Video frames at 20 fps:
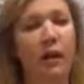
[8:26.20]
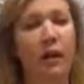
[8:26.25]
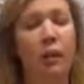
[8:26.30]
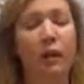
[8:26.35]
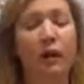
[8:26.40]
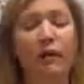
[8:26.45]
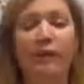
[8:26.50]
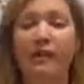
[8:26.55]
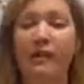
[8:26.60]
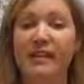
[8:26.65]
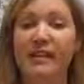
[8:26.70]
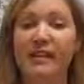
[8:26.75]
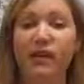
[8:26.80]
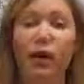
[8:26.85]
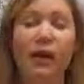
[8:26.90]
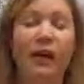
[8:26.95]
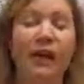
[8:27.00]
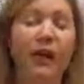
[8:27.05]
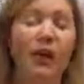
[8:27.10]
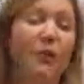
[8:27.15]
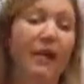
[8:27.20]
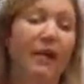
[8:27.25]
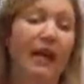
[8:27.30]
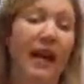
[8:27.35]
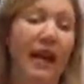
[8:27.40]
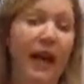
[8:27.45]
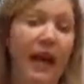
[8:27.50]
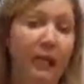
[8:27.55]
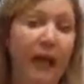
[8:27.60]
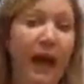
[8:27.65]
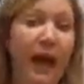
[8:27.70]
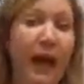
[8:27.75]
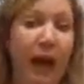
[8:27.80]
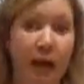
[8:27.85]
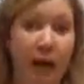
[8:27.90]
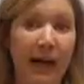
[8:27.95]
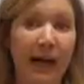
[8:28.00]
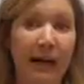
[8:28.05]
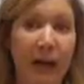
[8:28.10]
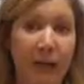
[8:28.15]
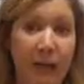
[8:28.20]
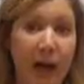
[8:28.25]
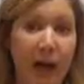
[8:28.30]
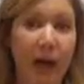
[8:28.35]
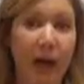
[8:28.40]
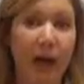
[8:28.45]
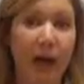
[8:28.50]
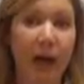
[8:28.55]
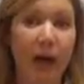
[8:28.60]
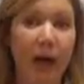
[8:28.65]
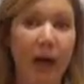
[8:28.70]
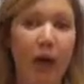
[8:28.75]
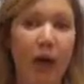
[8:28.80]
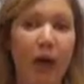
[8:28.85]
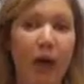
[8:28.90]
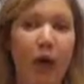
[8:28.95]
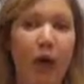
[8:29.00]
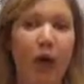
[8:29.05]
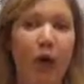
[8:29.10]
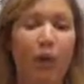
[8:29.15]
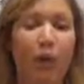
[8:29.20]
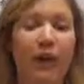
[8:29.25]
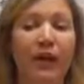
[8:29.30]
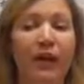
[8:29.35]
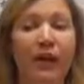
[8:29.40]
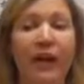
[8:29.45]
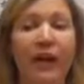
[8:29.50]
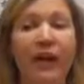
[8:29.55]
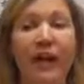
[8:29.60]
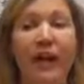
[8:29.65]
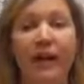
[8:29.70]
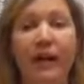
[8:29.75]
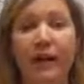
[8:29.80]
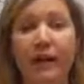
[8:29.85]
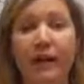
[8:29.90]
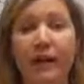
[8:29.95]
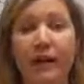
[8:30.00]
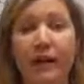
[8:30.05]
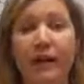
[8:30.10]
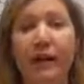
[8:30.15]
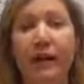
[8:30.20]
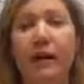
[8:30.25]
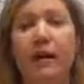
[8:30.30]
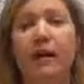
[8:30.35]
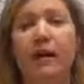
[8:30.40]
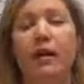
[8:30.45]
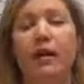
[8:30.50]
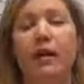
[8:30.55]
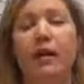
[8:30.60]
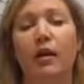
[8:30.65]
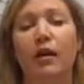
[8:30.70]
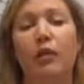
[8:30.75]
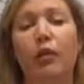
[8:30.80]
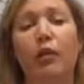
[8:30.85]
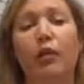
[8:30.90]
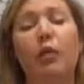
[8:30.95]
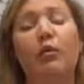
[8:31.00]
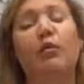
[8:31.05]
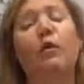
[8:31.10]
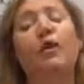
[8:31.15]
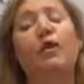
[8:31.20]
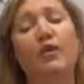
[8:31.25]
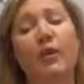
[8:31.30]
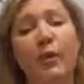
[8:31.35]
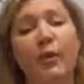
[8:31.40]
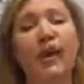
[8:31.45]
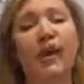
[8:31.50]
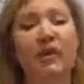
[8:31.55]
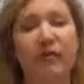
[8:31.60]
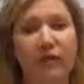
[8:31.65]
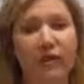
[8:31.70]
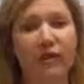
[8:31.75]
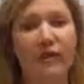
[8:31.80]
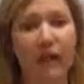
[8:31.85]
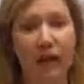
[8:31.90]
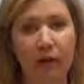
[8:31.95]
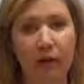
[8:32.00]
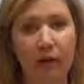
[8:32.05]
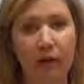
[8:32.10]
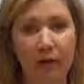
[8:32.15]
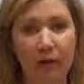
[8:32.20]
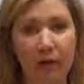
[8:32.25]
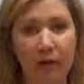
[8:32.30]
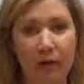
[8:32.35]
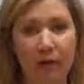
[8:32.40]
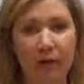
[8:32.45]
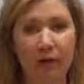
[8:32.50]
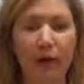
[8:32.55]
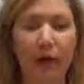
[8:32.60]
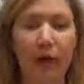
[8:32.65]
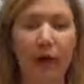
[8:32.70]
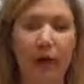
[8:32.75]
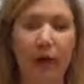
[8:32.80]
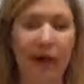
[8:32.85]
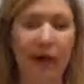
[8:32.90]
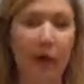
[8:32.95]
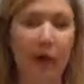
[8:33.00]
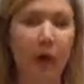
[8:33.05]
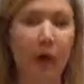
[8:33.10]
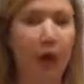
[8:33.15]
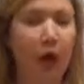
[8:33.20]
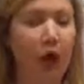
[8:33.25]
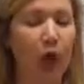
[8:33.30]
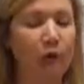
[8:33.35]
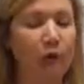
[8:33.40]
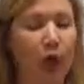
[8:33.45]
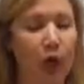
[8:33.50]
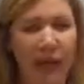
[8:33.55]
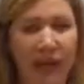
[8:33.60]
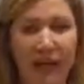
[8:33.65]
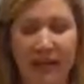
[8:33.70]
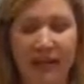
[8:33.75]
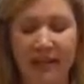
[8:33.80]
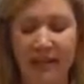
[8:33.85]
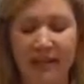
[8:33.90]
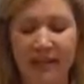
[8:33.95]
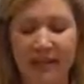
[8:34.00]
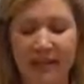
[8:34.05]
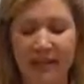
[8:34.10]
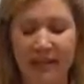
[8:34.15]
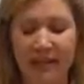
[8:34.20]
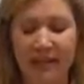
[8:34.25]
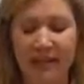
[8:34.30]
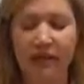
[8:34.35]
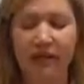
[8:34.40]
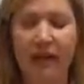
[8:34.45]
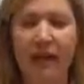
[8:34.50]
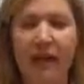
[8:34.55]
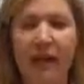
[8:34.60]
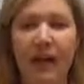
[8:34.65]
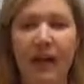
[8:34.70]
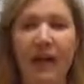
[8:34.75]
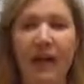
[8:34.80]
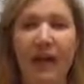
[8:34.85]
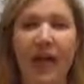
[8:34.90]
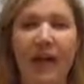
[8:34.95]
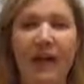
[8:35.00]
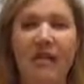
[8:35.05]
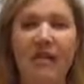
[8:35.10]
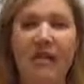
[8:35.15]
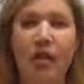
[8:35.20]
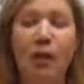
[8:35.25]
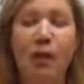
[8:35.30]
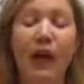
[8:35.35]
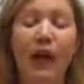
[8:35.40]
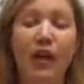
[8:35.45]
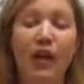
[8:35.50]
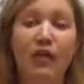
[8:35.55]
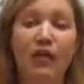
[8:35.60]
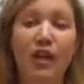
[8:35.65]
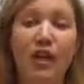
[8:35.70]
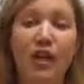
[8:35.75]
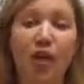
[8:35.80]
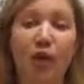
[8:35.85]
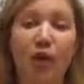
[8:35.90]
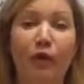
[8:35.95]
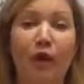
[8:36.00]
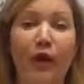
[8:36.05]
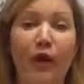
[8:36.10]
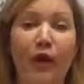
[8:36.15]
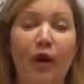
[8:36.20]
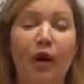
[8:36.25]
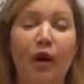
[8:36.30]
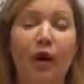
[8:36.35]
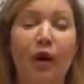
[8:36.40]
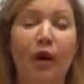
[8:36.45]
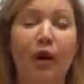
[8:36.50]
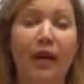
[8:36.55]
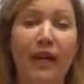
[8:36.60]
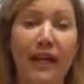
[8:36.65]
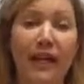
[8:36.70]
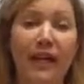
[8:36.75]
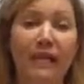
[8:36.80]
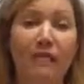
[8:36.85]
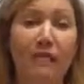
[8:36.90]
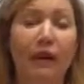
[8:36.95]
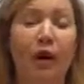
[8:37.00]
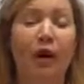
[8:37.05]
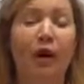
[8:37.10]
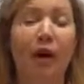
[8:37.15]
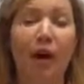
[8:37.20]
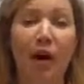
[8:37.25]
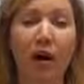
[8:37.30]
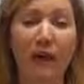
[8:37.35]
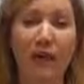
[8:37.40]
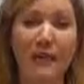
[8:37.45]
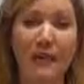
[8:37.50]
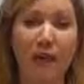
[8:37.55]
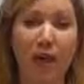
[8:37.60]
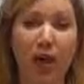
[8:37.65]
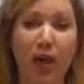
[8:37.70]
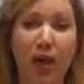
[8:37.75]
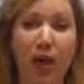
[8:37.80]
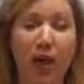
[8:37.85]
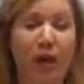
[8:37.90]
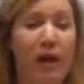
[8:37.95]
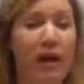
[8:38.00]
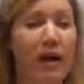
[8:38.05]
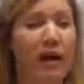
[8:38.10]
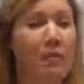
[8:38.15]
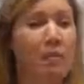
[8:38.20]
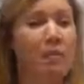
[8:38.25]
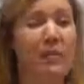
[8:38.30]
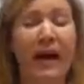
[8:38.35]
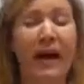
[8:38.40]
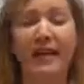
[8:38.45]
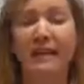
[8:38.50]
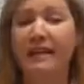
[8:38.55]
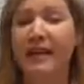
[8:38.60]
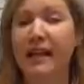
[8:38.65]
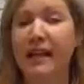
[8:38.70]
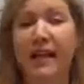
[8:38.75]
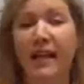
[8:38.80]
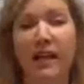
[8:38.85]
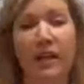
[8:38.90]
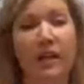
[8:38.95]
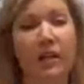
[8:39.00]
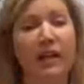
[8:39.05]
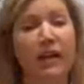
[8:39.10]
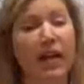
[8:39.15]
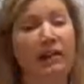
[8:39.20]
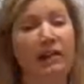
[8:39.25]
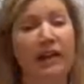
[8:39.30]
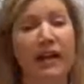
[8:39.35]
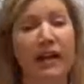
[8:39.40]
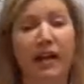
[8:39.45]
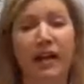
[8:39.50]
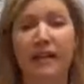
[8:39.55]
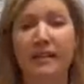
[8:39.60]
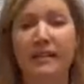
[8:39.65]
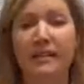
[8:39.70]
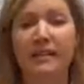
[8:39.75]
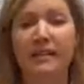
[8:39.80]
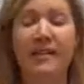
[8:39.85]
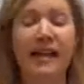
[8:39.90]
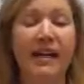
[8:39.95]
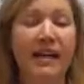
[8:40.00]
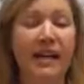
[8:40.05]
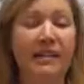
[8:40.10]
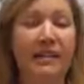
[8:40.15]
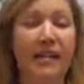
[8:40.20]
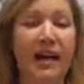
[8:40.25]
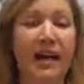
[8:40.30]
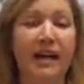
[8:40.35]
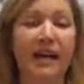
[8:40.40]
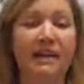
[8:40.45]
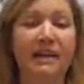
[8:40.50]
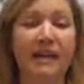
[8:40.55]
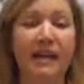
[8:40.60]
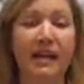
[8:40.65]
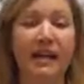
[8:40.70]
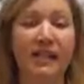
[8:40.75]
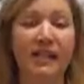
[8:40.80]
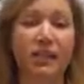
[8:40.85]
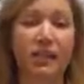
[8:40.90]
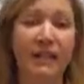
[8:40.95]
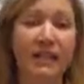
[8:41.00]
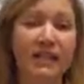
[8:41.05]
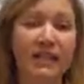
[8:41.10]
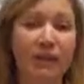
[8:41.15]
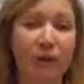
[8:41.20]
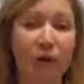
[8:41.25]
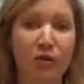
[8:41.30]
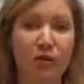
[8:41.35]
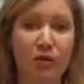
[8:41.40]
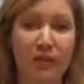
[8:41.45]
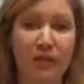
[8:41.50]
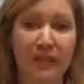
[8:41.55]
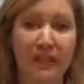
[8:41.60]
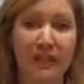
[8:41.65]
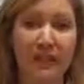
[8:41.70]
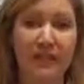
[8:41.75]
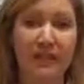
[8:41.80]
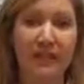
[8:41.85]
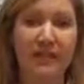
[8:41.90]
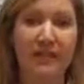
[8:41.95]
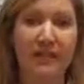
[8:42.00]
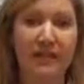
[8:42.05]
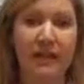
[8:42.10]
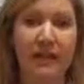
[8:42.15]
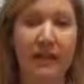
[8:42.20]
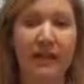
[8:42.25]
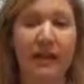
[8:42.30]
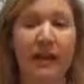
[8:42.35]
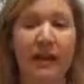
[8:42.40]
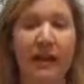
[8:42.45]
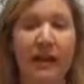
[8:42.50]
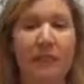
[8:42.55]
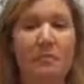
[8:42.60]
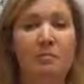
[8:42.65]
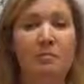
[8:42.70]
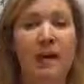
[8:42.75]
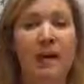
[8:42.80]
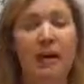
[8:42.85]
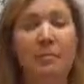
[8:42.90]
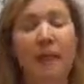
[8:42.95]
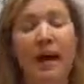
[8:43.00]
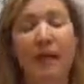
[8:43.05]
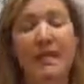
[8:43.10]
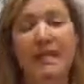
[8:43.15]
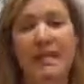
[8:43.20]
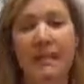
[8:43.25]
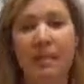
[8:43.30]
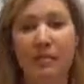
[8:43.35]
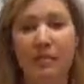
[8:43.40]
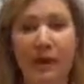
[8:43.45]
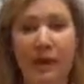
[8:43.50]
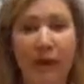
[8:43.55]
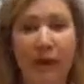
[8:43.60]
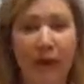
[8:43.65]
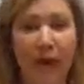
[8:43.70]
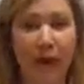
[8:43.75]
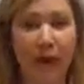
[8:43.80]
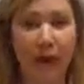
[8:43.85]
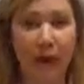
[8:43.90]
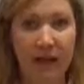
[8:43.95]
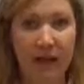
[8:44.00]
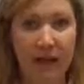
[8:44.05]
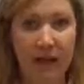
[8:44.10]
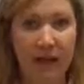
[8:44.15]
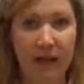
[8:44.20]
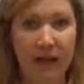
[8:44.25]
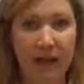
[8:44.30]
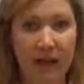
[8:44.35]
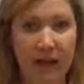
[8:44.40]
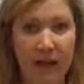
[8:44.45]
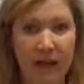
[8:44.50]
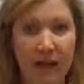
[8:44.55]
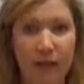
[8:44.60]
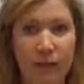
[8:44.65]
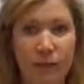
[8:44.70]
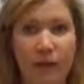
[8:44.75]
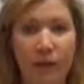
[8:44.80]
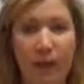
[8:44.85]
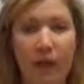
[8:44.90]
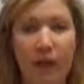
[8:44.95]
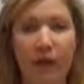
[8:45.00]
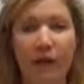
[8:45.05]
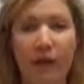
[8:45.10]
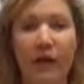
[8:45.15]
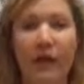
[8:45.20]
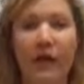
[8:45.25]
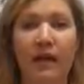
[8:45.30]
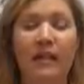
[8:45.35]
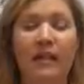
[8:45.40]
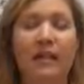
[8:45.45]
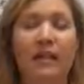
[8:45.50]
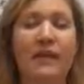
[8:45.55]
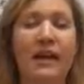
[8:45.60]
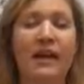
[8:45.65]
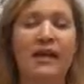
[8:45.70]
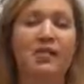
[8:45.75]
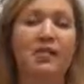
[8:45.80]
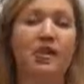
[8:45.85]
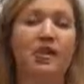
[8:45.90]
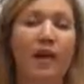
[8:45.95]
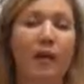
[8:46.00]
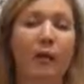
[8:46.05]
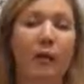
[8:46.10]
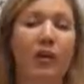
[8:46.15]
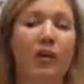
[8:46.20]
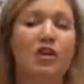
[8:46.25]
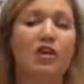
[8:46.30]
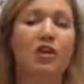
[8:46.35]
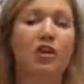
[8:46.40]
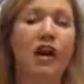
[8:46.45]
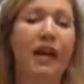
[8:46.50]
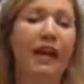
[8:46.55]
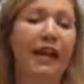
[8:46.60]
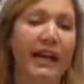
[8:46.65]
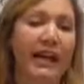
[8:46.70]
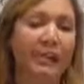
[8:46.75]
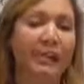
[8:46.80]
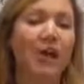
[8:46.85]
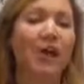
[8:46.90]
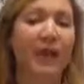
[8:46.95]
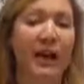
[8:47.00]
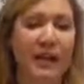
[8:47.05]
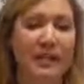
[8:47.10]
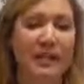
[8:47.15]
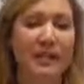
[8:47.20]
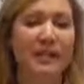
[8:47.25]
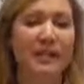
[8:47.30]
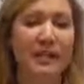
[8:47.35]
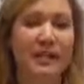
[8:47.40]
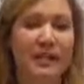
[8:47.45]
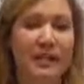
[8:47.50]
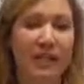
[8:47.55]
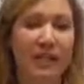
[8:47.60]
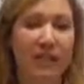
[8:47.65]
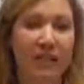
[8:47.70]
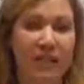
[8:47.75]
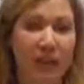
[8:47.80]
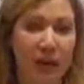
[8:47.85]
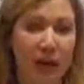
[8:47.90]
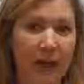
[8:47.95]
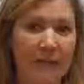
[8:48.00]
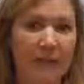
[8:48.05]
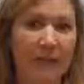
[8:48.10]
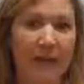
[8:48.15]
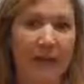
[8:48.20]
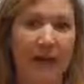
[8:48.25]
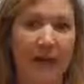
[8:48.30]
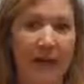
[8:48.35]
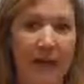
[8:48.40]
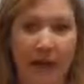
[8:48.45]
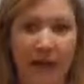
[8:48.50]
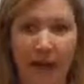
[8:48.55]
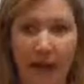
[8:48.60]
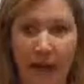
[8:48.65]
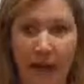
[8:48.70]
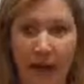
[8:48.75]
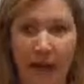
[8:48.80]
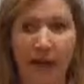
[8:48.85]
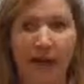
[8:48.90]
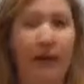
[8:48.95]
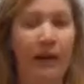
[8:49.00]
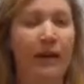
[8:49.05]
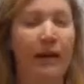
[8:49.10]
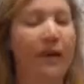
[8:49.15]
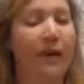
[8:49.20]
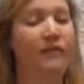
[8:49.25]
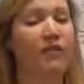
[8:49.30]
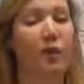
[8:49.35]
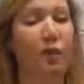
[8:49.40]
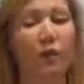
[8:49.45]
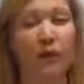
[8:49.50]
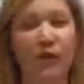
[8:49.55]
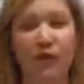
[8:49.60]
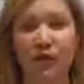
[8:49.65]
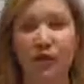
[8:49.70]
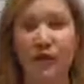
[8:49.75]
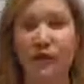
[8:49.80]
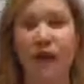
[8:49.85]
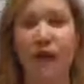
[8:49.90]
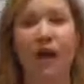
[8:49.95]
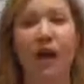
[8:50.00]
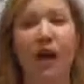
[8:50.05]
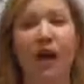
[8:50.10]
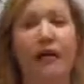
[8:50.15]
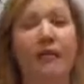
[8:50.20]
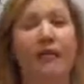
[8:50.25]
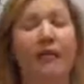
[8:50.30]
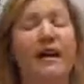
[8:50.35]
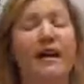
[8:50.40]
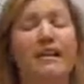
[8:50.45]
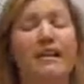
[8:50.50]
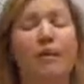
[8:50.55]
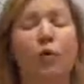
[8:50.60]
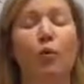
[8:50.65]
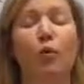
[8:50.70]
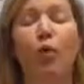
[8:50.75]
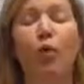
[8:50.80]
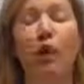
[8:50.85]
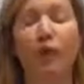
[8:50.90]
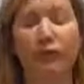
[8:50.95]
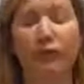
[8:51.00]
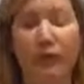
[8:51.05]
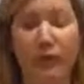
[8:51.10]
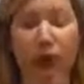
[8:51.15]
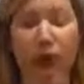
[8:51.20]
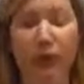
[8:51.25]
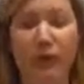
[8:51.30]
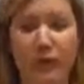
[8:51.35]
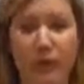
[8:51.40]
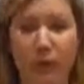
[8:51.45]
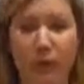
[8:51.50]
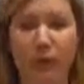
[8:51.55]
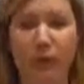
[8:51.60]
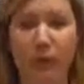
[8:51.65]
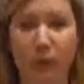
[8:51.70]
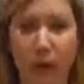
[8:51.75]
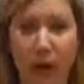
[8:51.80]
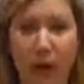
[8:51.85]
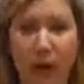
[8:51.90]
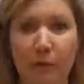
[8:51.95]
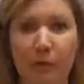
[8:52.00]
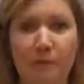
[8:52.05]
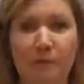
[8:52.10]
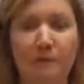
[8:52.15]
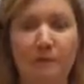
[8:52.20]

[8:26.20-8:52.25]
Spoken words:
with physical therapy and POWR in the POWR program, whether you're in the clinic or we're doing it for telehealth, because we want to keep all of our patients safe. I do want you to know that in our clinics, we are also masking and gloving, sanitizing, doing social distancing, minimizing the people that are in the clinic as well, to make sure that we are trying to keep our patients as safe as possible in the clinic. If you want to do telehealth, that's a wonderful option as well.